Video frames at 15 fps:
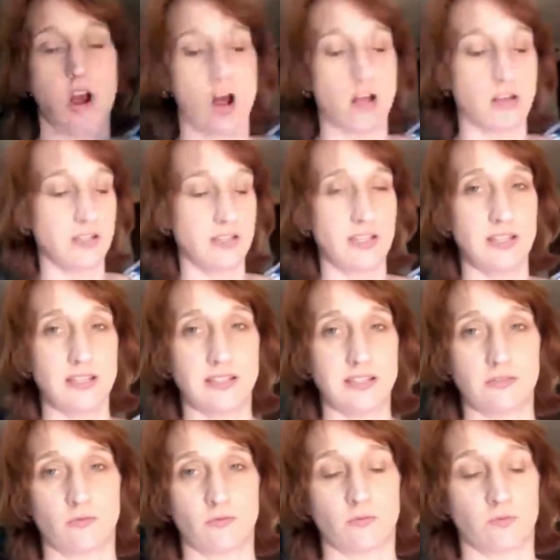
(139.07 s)
in these
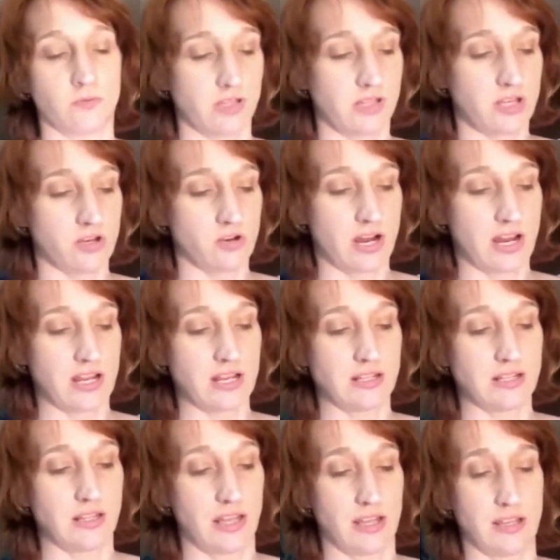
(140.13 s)
really great,
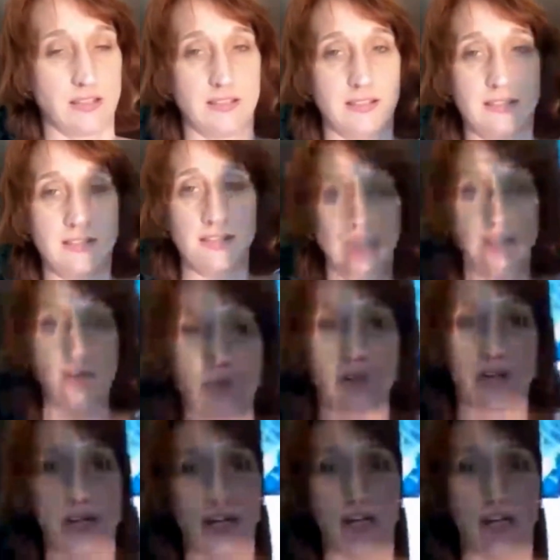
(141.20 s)
like sea
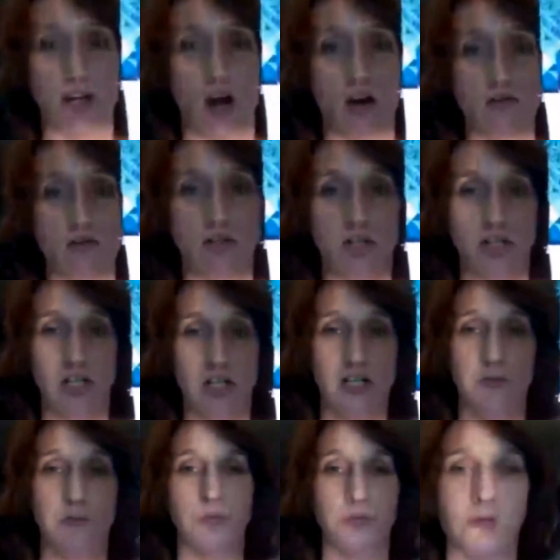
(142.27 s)
green, ocean
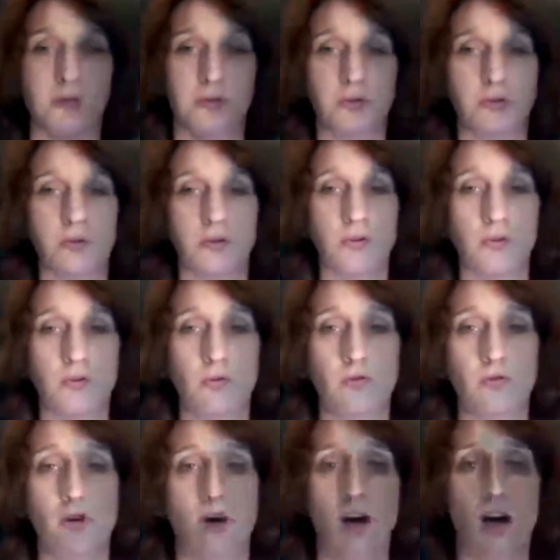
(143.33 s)
blue,
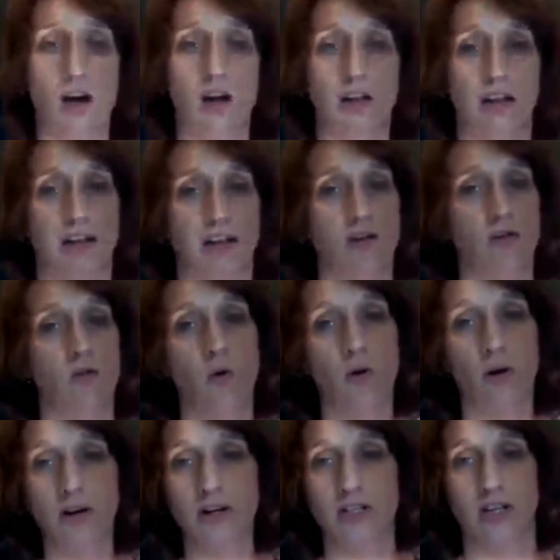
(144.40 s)
like
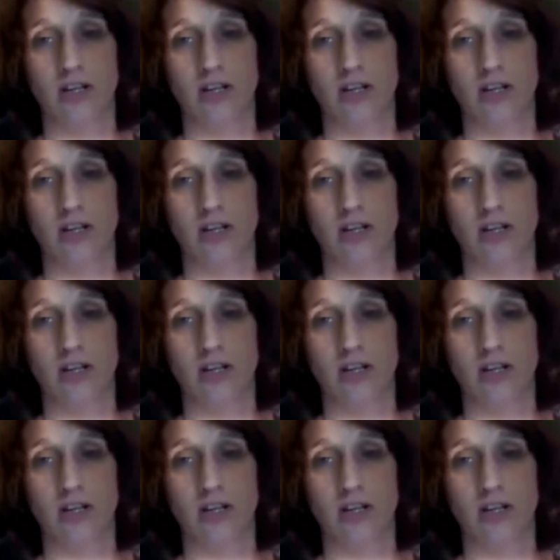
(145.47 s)
gorgeous